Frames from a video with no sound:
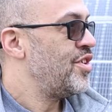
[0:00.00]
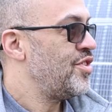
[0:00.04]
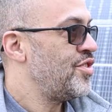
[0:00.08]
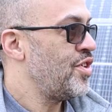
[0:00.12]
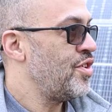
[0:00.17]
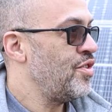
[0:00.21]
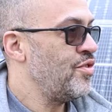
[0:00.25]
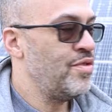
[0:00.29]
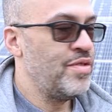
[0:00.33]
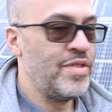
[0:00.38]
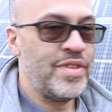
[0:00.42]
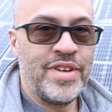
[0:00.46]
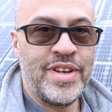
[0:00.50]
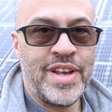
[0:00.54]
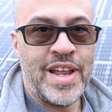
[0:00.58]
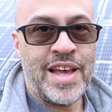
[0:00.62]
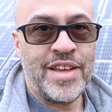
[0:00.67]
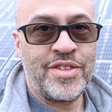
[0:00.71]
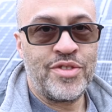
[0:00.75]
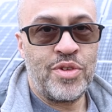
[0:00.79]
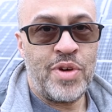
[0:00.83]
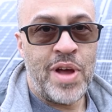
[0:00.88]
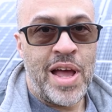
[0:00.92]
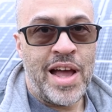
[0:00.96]
So
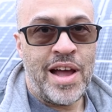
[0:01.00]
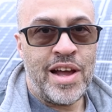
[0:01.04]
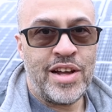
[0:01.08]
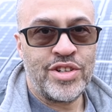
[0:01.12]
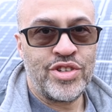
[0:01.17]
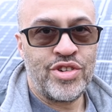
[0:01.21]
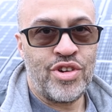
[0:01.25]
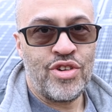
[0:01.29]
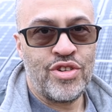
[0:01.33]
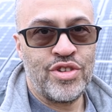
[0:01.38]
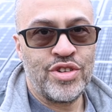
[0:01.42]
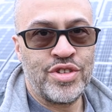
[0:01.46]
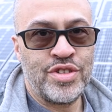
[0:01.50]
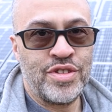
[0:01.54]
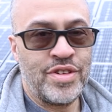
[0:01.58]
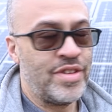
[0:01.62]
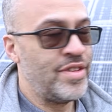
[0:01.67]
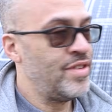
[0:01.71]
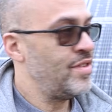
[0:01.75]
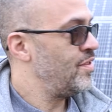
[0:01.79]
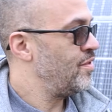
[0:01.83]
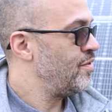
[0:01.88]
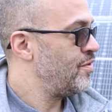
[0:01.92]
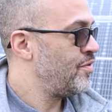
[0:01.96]
that's how I charge
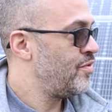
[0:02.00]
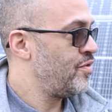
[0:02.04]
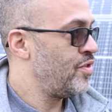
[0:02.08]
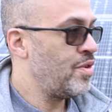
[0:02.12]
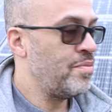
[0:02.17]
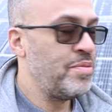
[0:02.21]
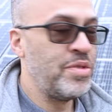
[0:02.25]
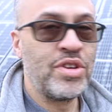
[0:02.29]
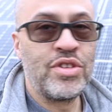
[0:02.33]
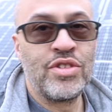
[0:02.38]
from